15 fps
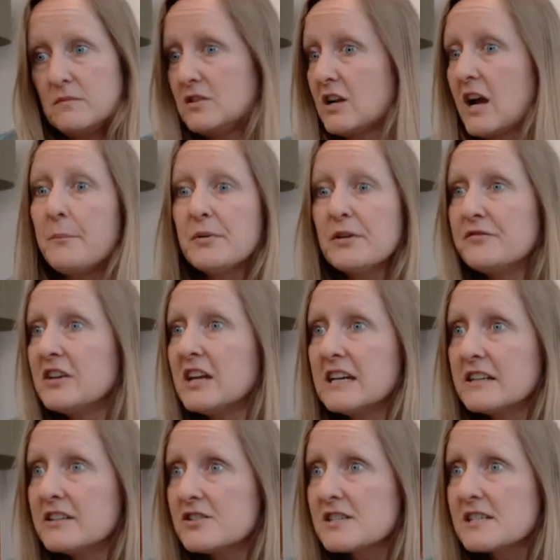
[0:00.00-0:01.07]
couple of
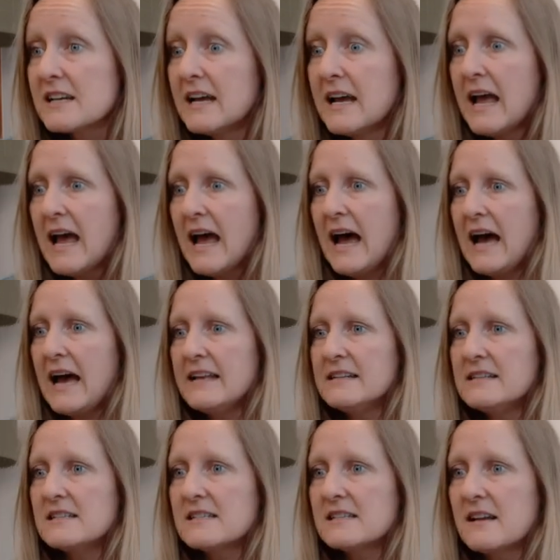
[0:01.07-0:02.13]
years.
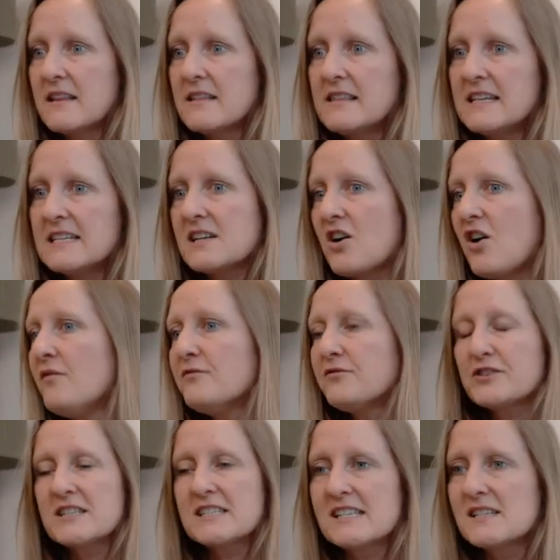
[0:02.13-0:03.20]
And this
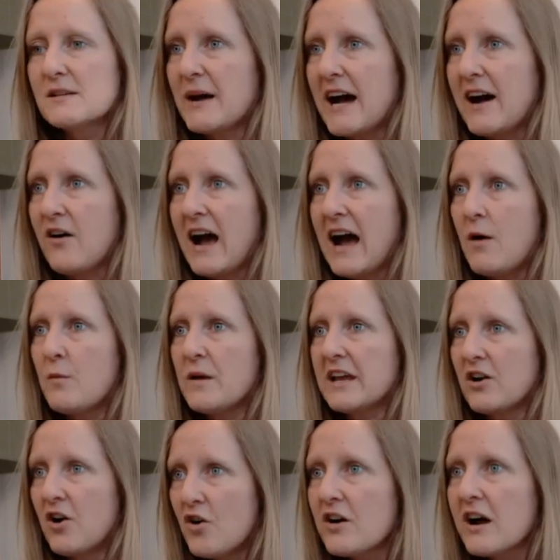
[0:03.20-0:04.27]
conference is about how we
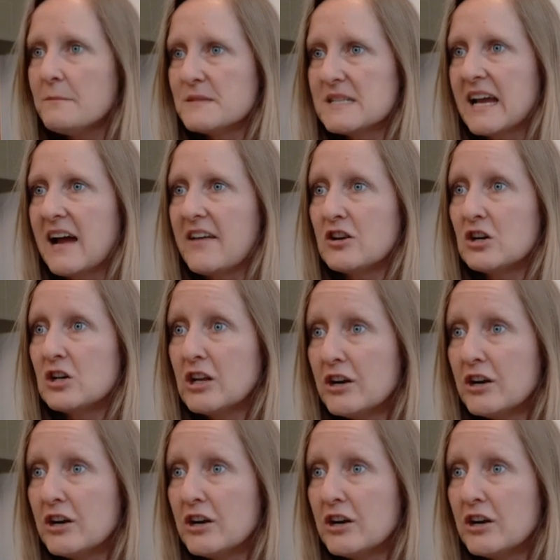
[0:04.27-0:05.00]
can all come together,